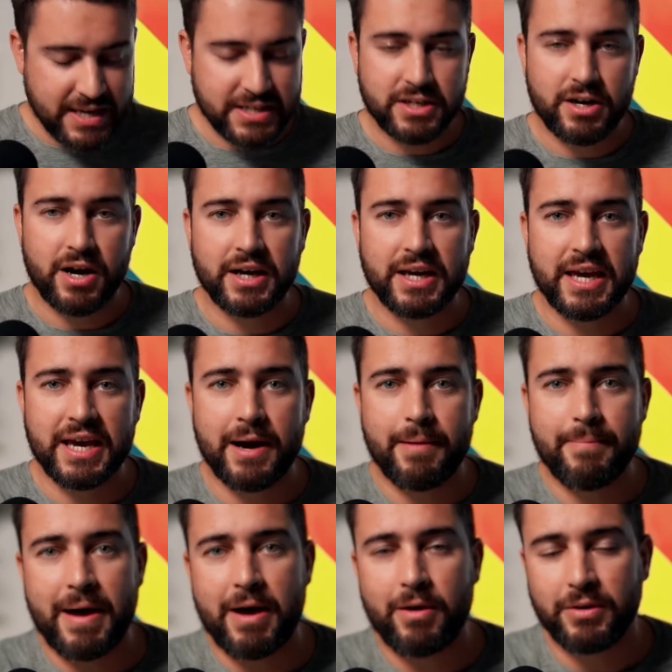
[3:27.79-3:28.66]
He's talking
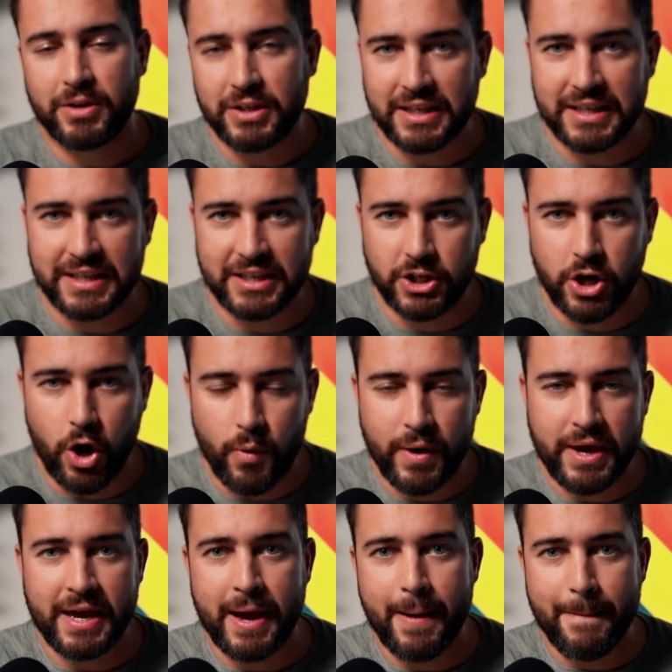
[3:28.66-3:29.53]
about
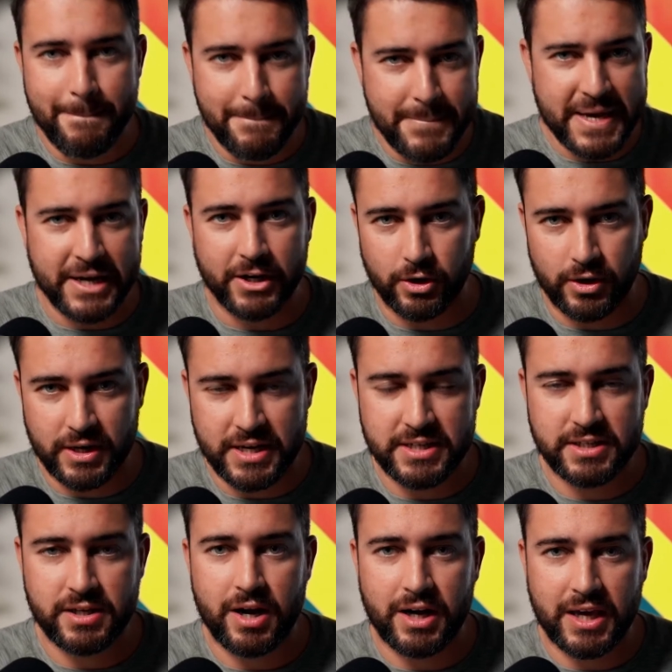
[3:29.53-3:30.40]
going bigger.
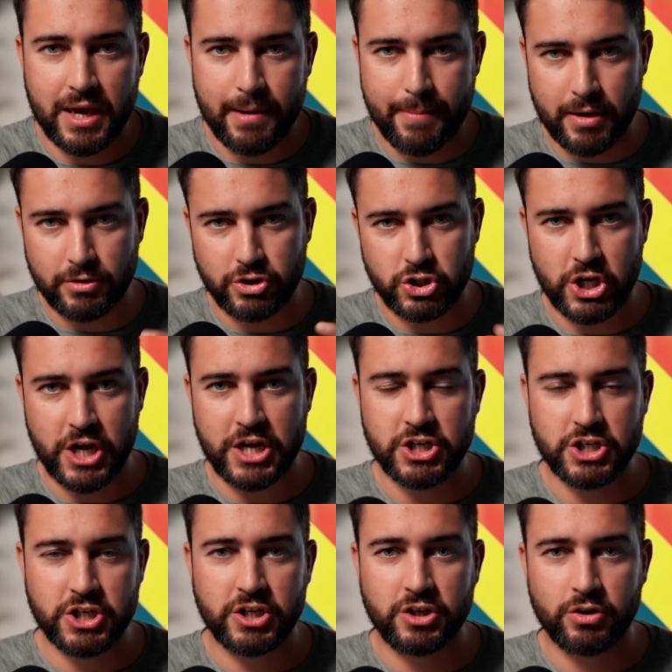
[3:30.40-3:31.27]
He's talking about
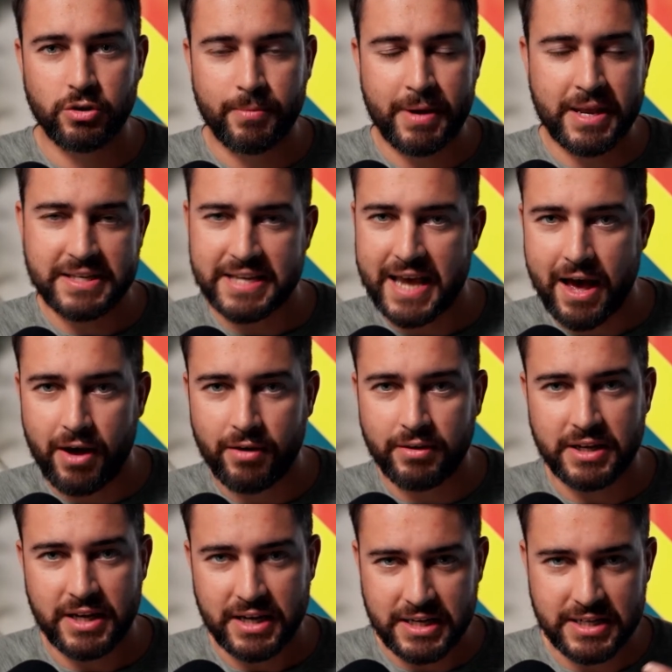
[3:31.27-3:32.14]
changing your
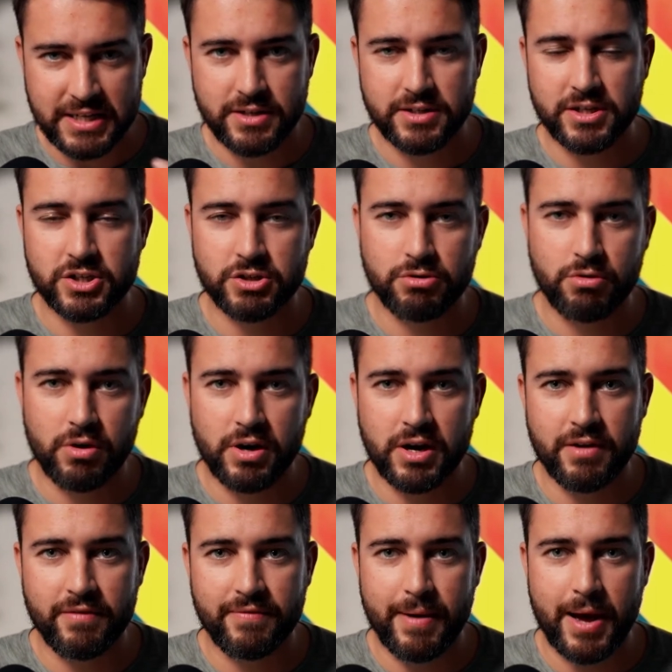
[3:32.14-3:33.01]
mentality. And he tells a
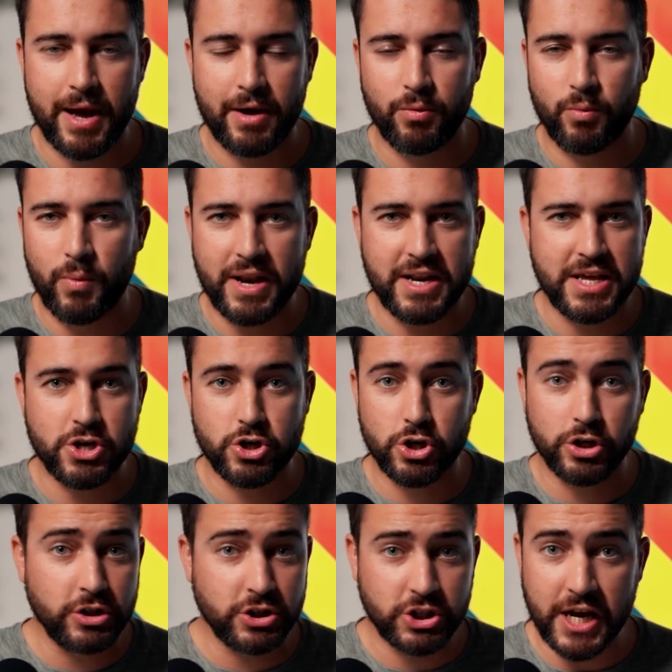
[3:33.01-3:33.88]
story about when he
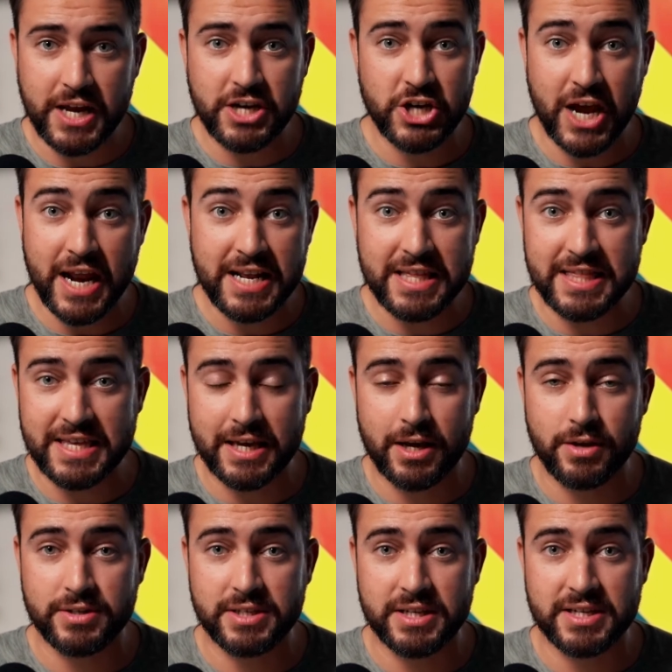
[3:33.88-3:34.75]
couldn't change anything
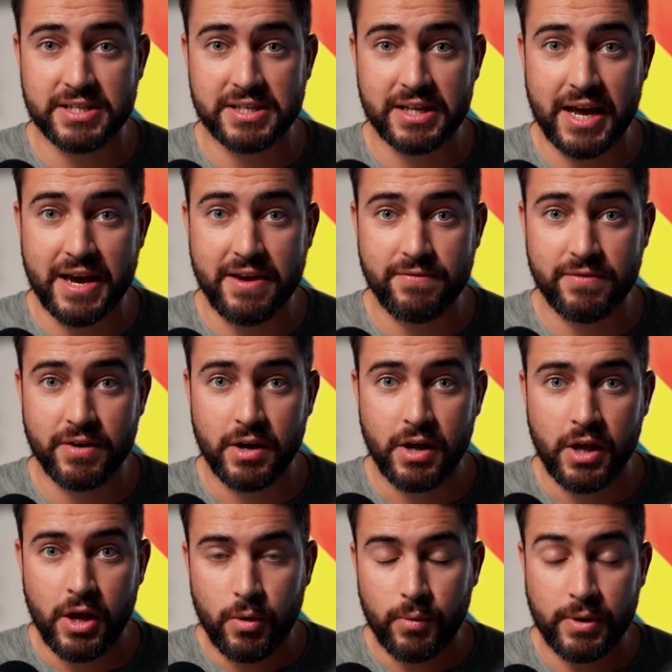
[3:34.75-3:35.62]
else in his life,
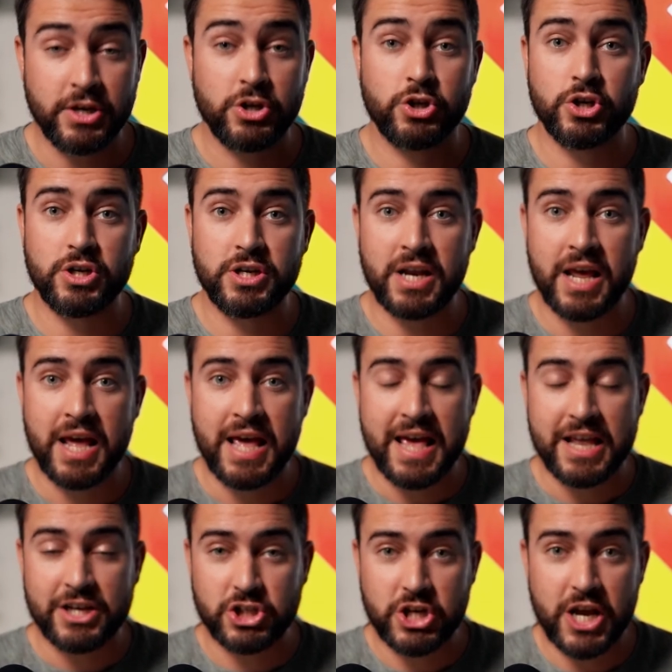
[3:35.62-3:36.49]
when he couldn't
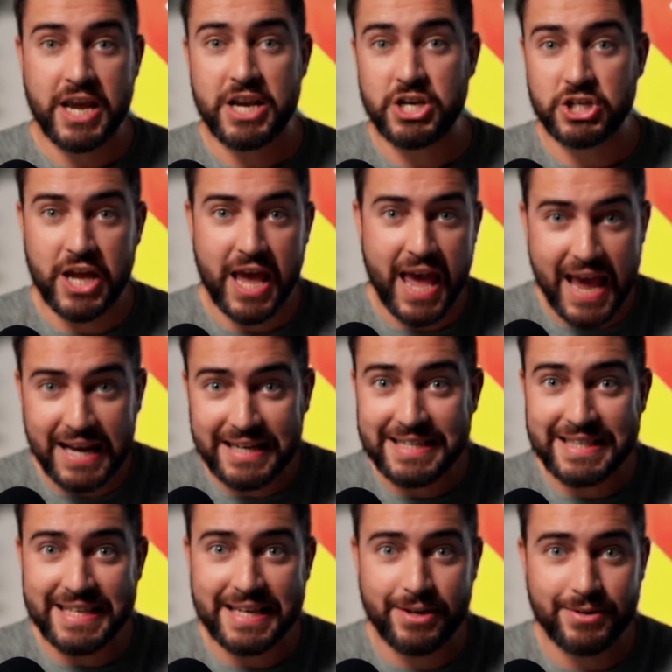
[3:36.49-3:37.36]
change
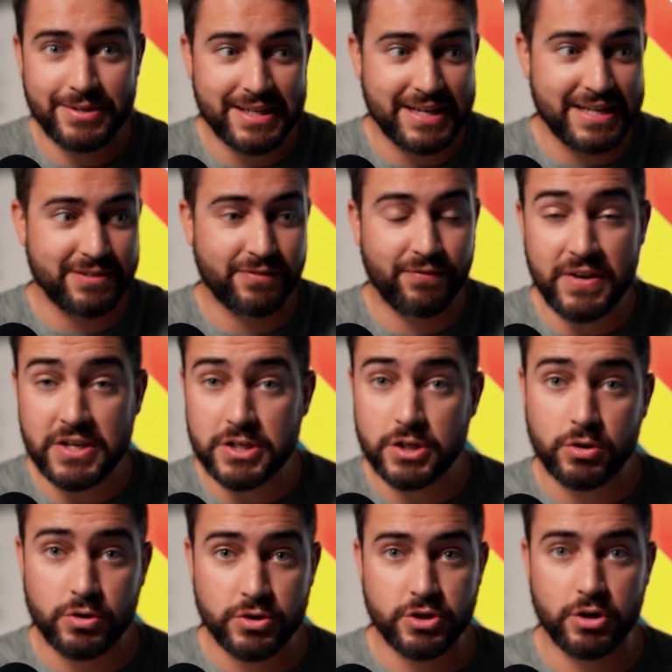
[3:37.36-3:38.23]
anything else in his
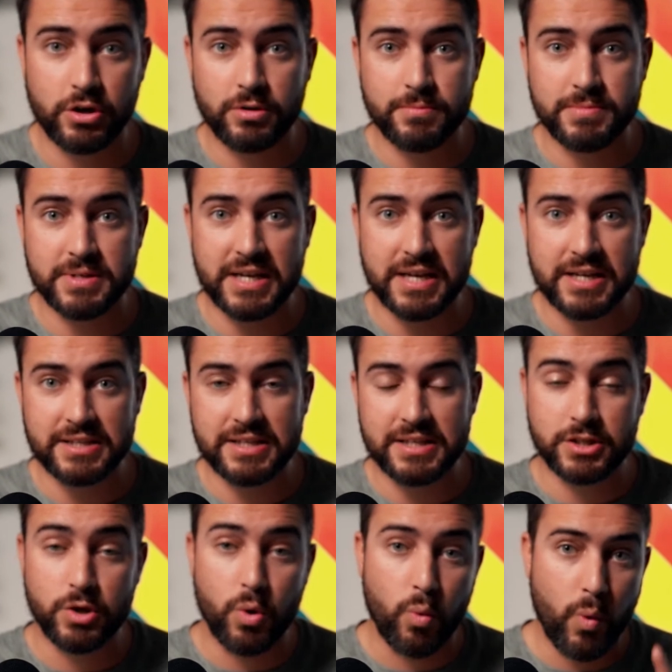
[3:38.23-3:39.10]
physical
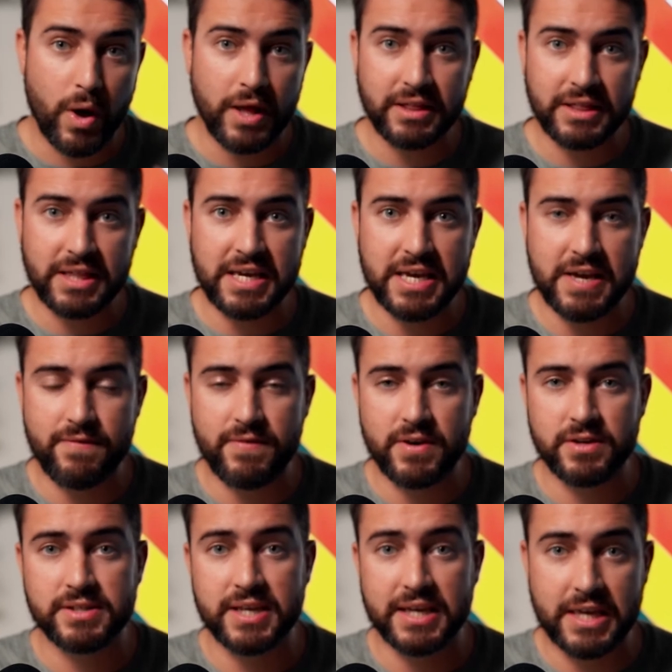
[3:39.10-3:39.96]
circumstances, the one thing he
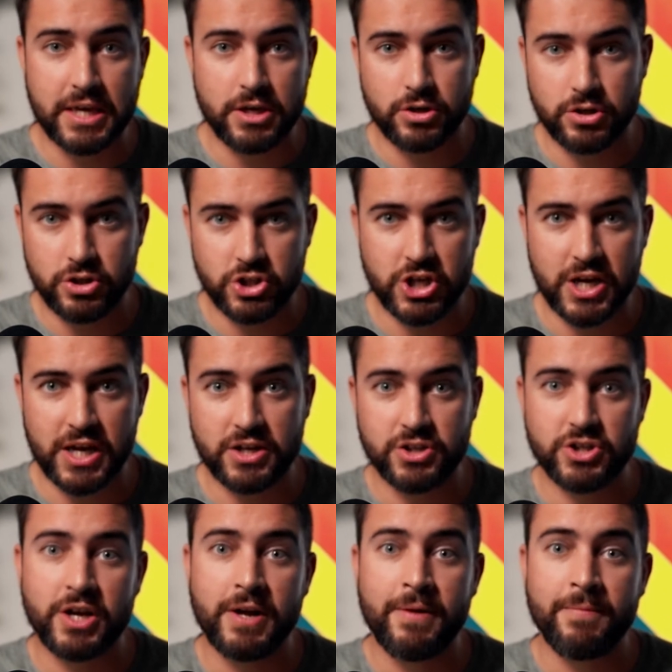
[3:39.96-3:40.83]
feels like he could
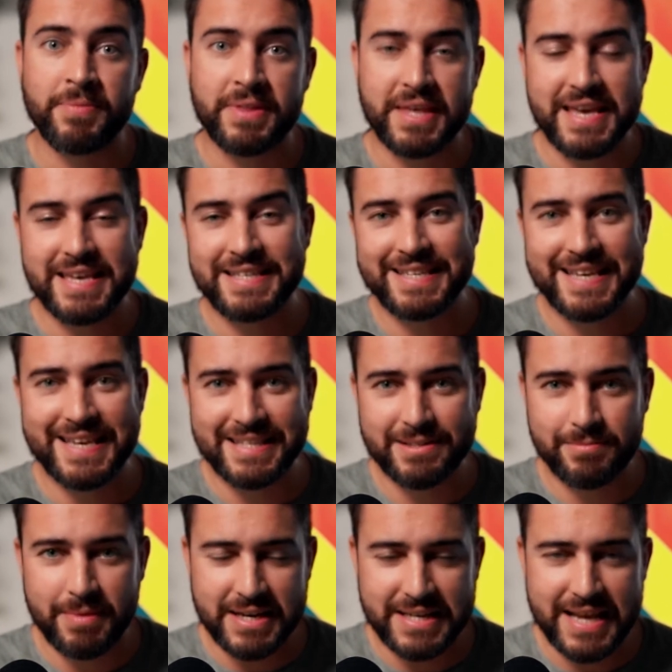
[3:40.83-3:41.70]
change is
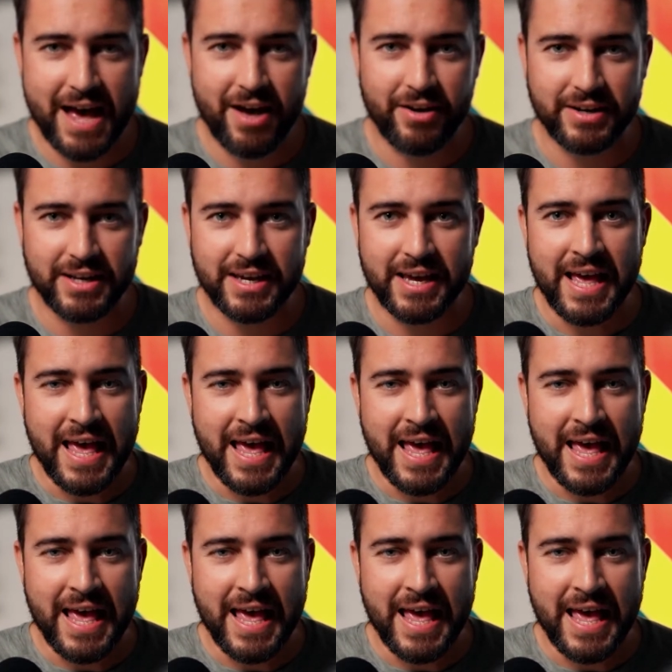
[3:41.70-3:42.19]
his mentality.